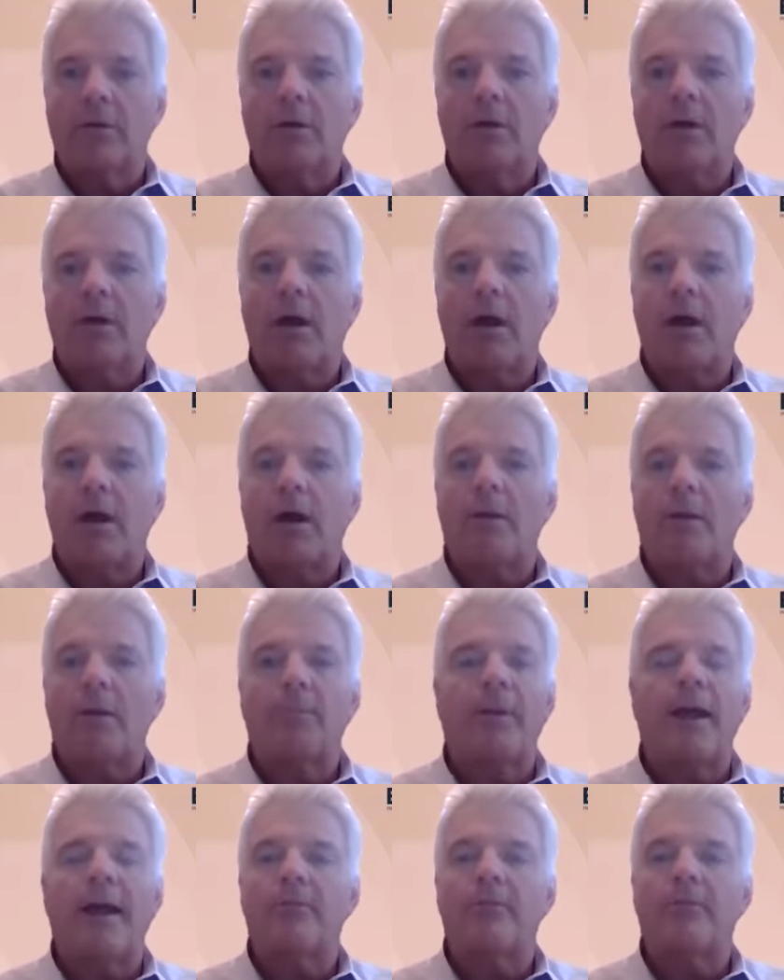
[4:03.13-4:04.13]
Our
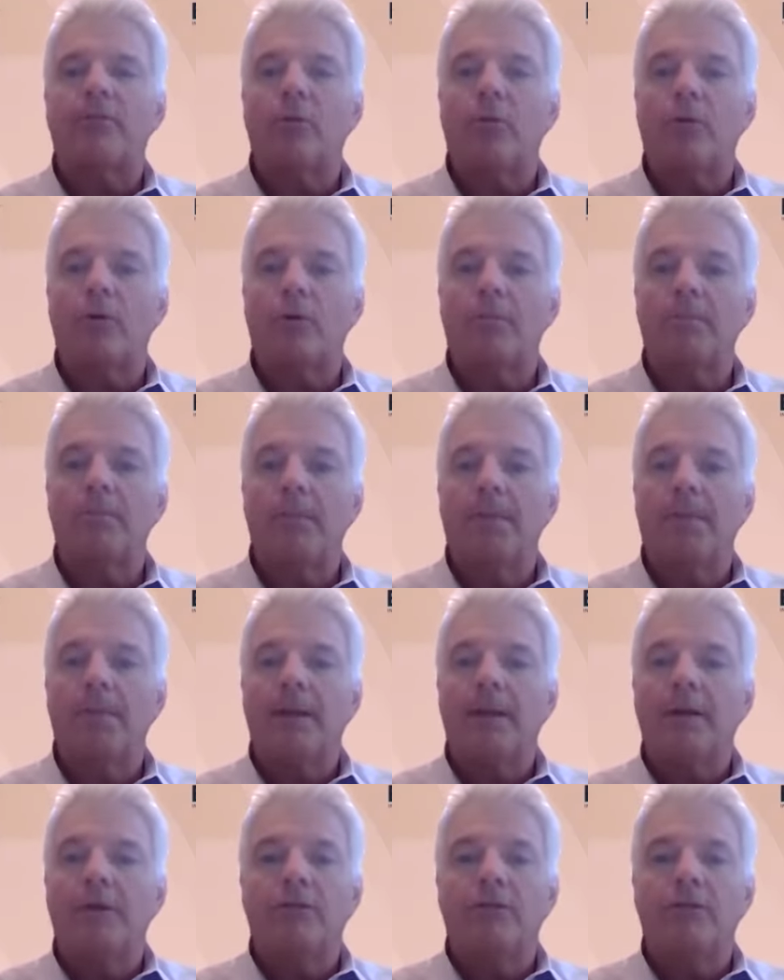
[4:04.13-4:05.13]
platform,
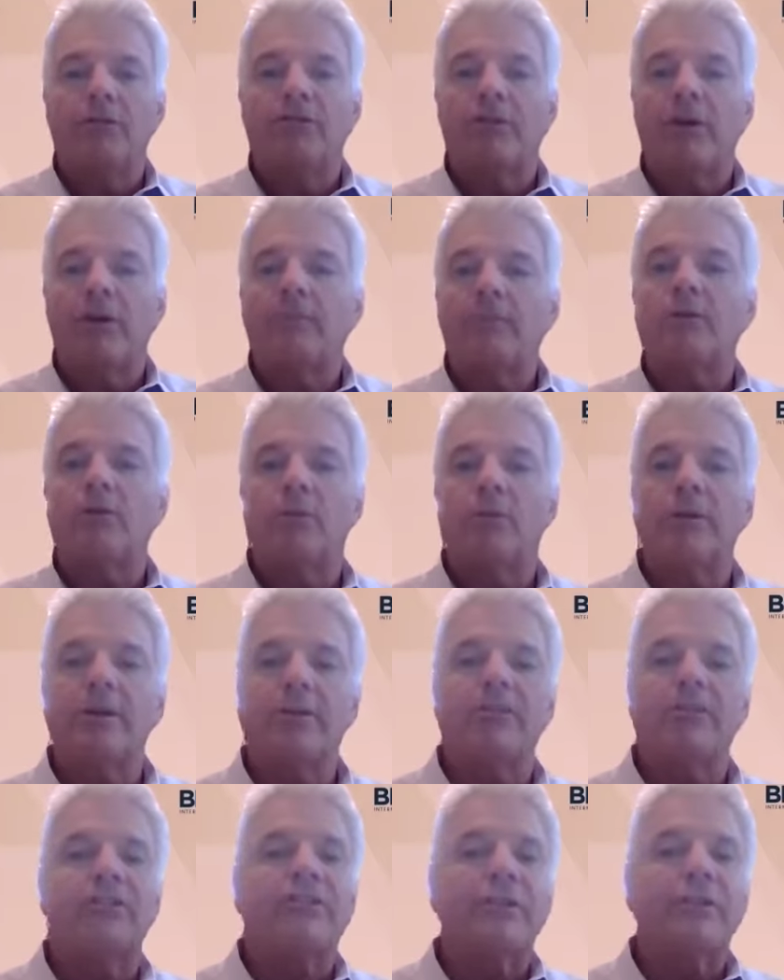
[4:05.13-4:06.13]
to some degree,
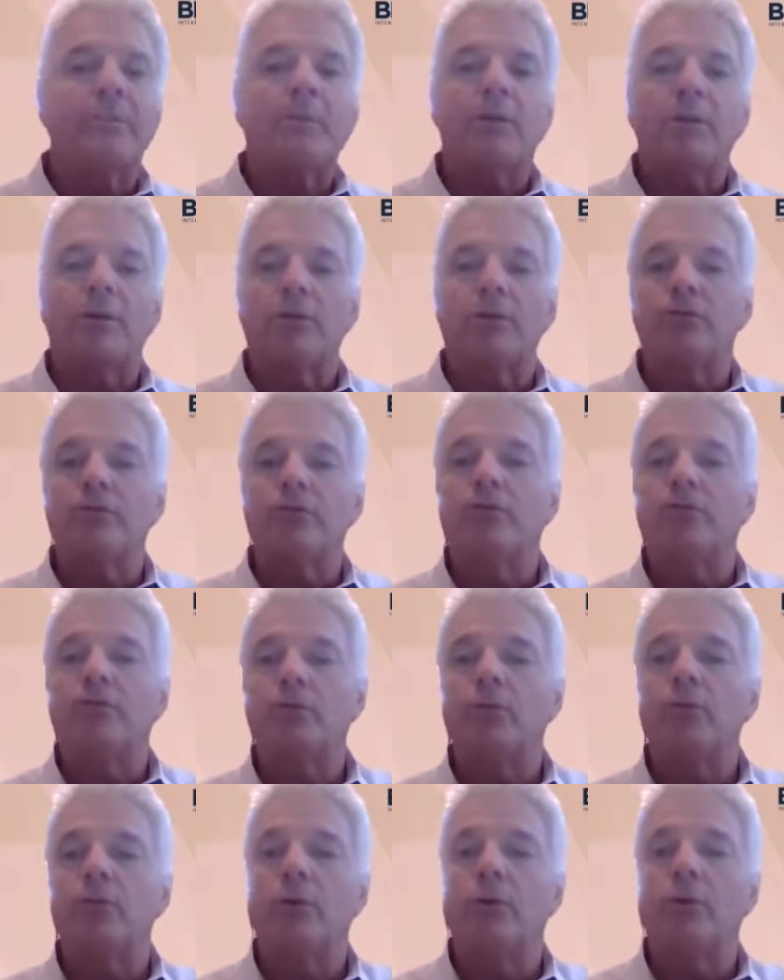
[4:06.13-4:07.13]
is similar
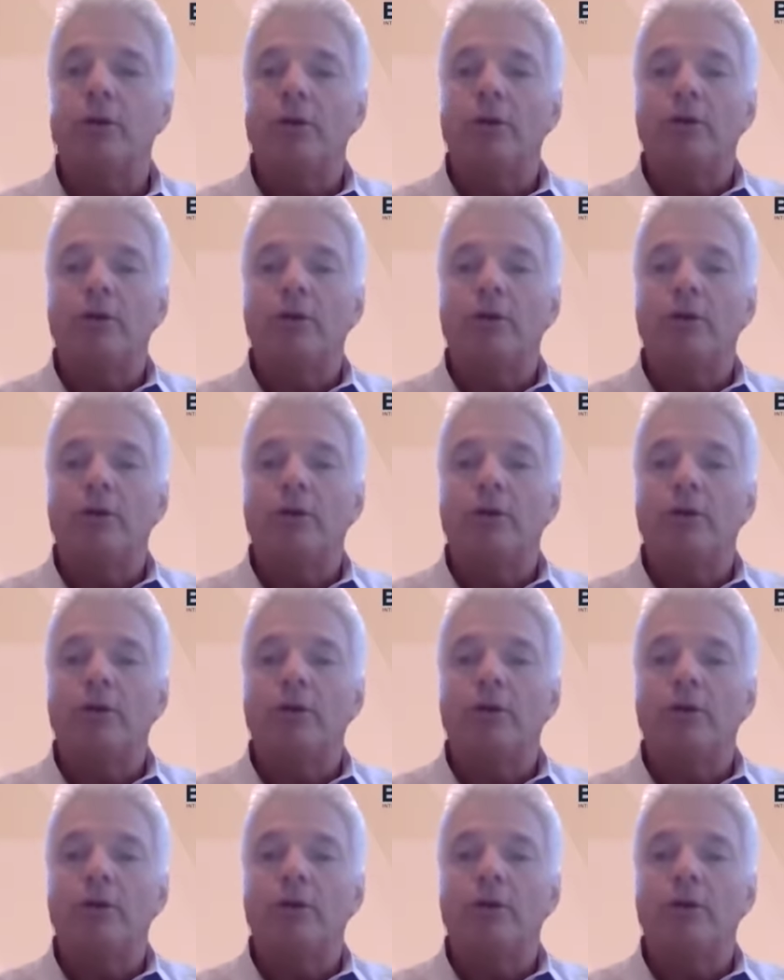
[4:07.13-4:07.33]
to